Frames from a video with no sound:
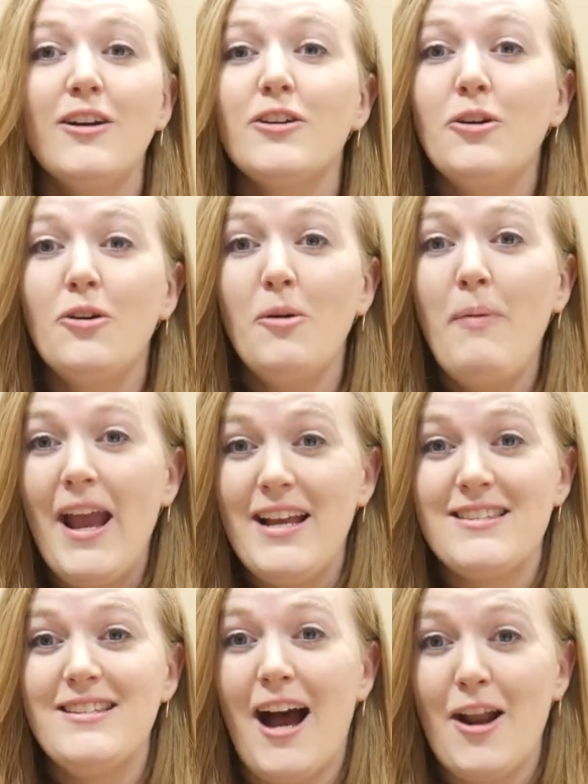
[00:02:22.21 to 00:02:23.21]
Google Pay
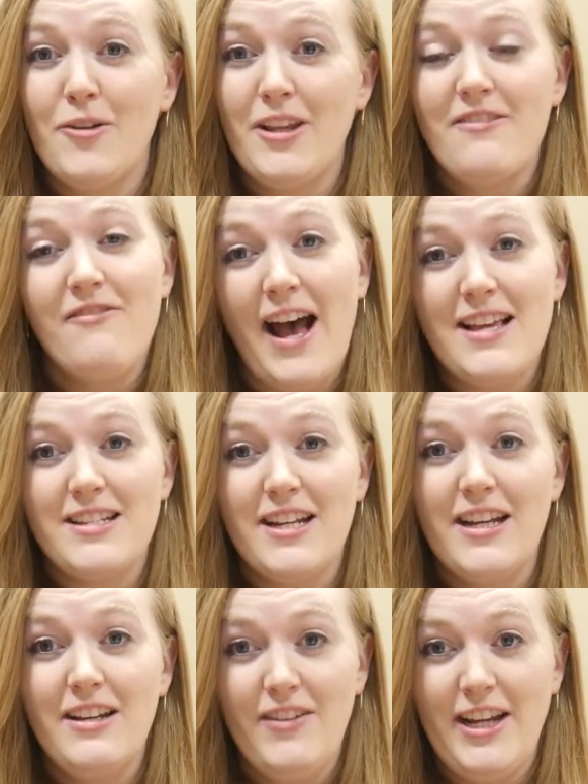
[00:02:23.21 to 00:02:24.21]
is not only fast
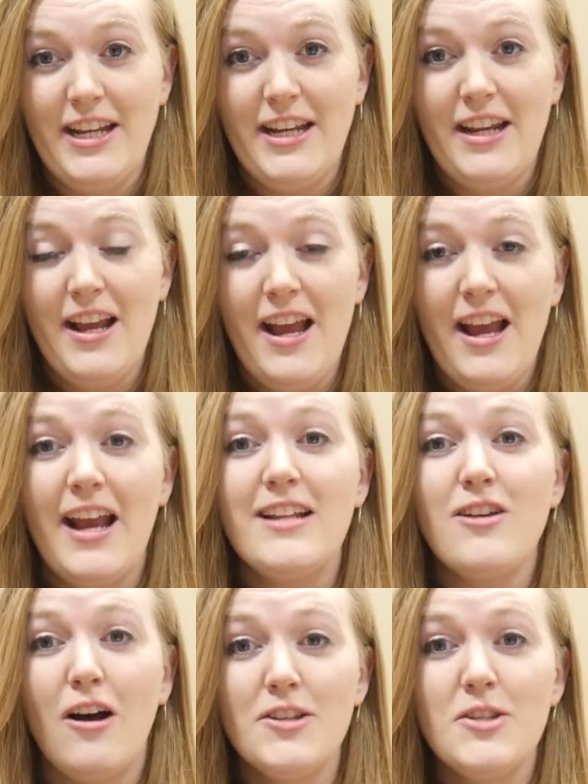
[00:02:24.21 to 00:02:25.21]
and convenient,
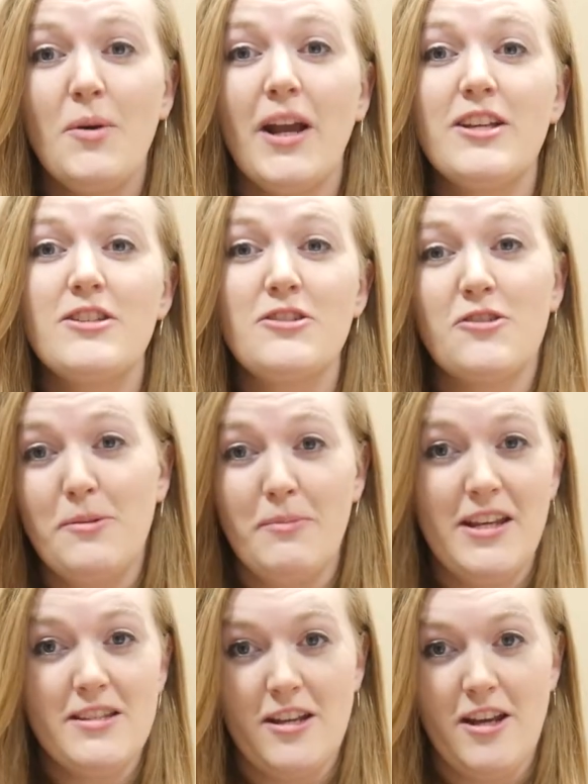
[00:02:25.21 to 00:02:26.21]
it's also
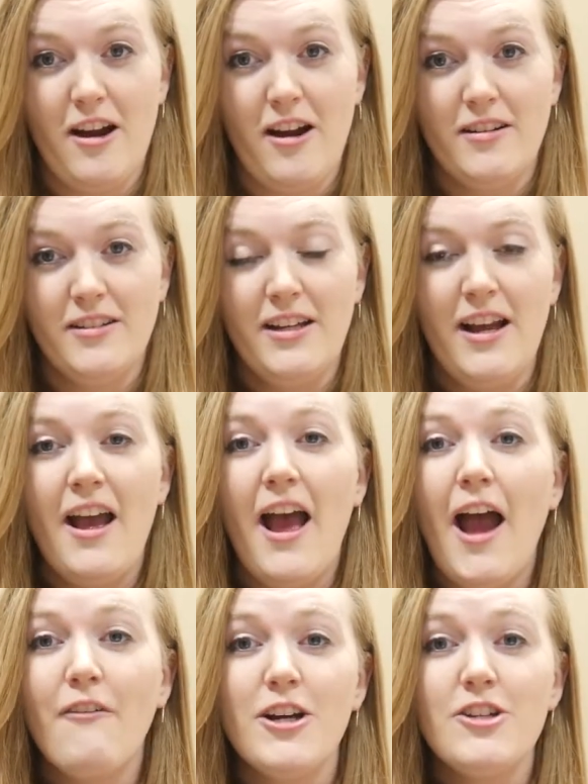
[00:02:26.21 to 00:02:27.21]
extremely secure.
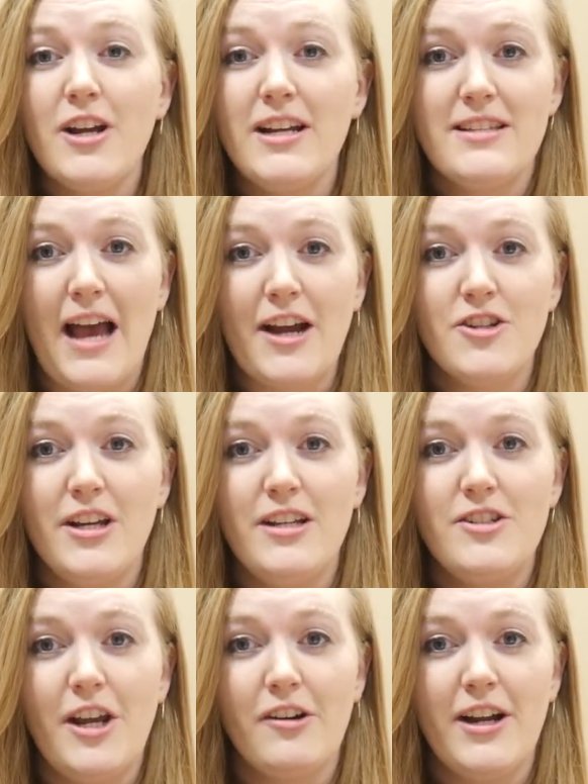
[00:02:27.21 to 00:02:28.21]
Every
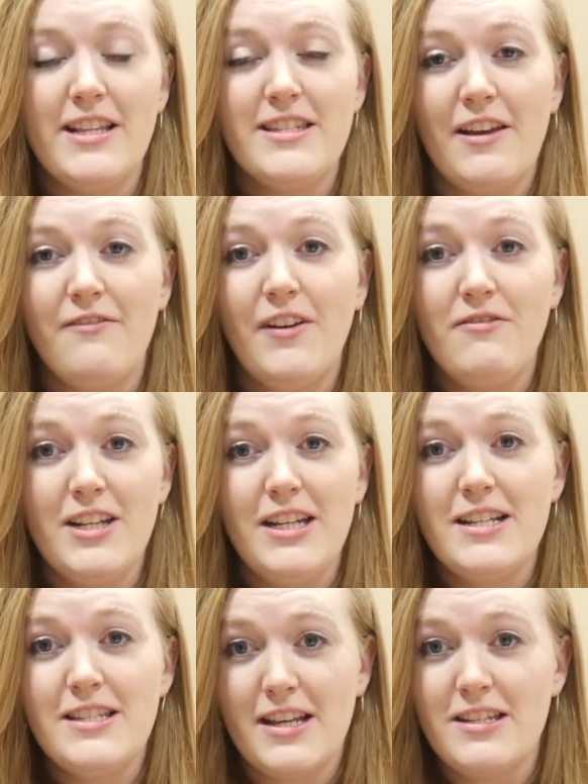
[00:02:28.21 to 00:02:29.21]
transaction generates a
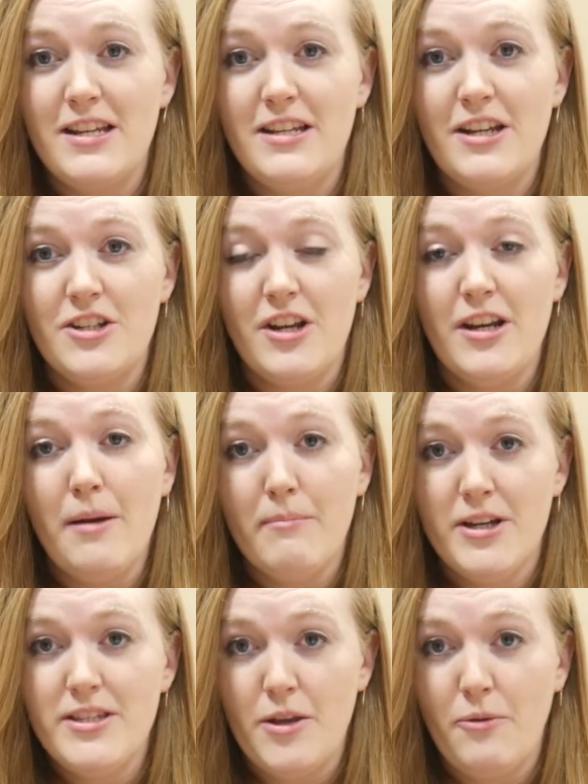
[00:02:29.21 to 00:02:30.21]
15 to 16 digit
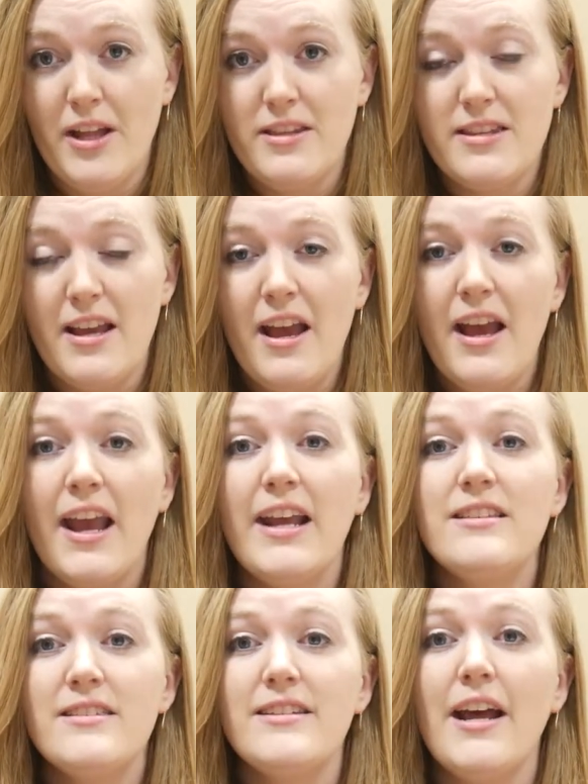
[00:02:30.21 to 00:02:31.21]
number sequence
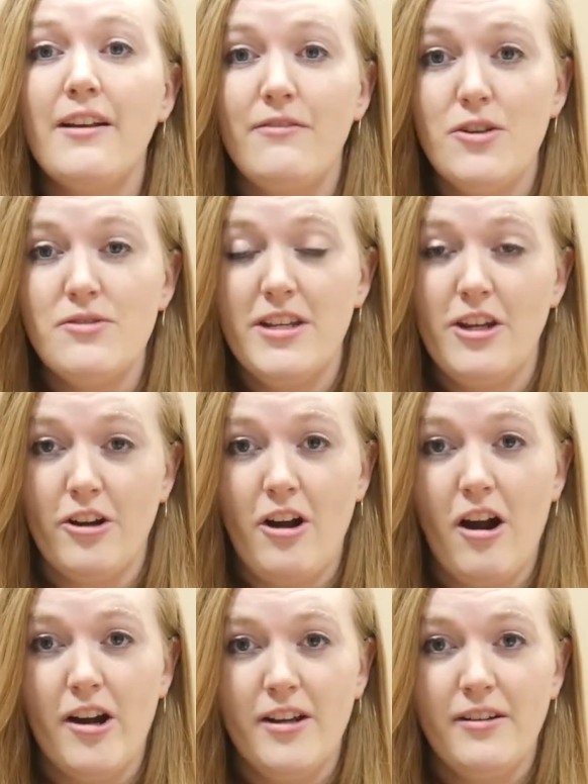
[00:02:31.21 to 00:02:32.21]
instead of using your
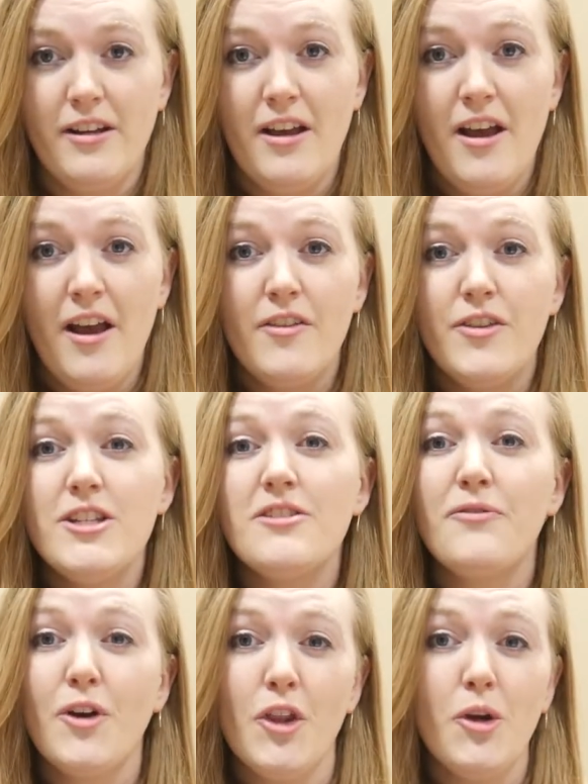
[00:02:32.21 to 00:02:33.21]
card. This
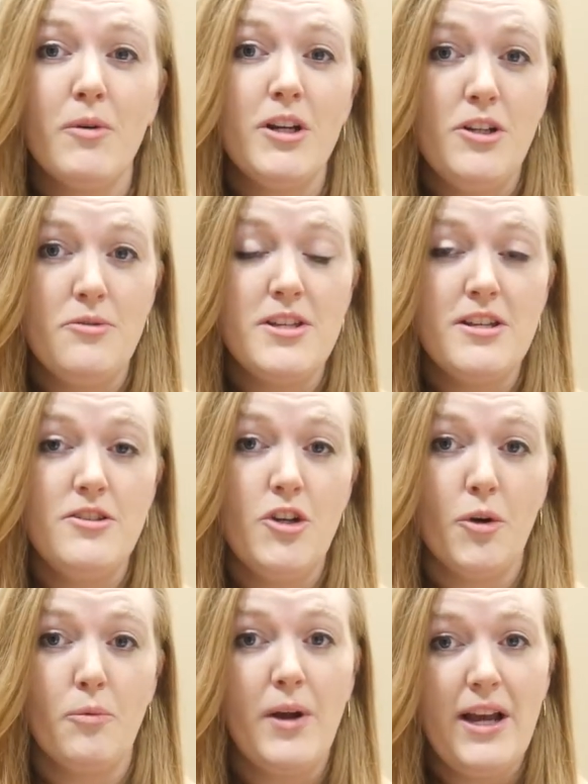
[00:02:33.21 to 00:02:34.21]
further reduces
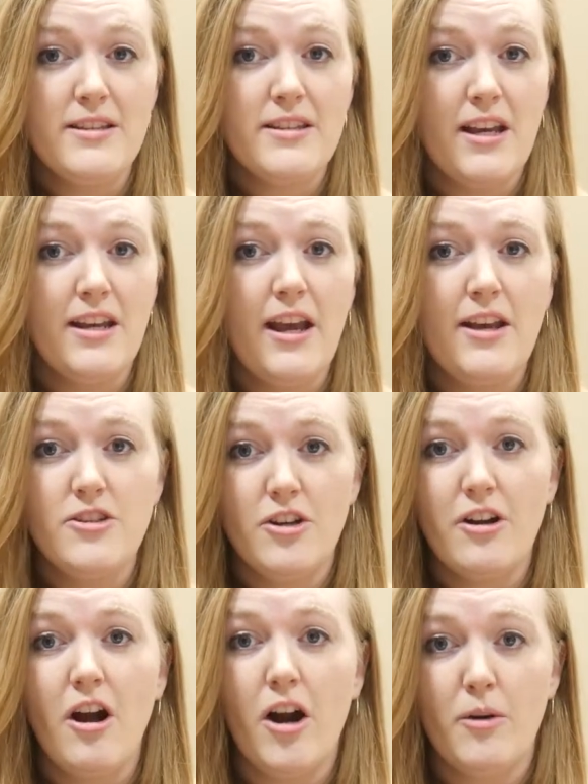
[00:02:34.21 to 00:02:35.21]
your risk in case
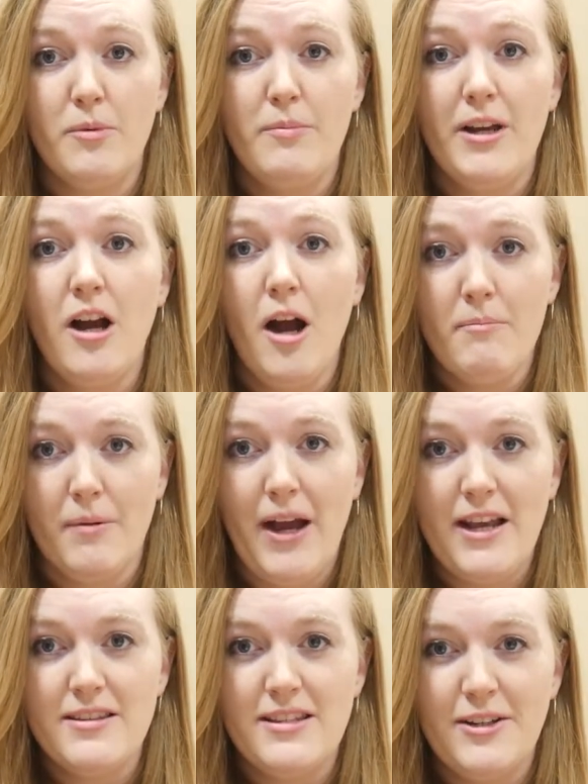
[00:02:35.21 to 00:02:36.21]
your card would be
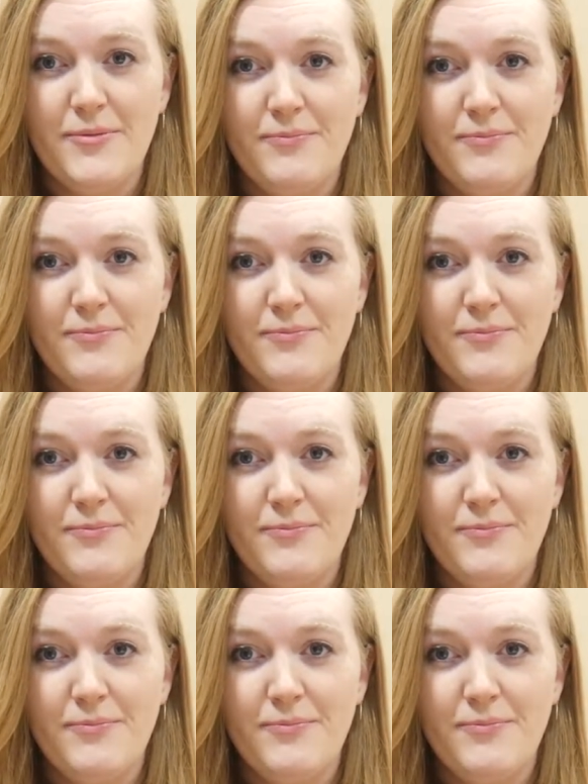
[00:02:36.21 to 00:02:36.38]
compromised.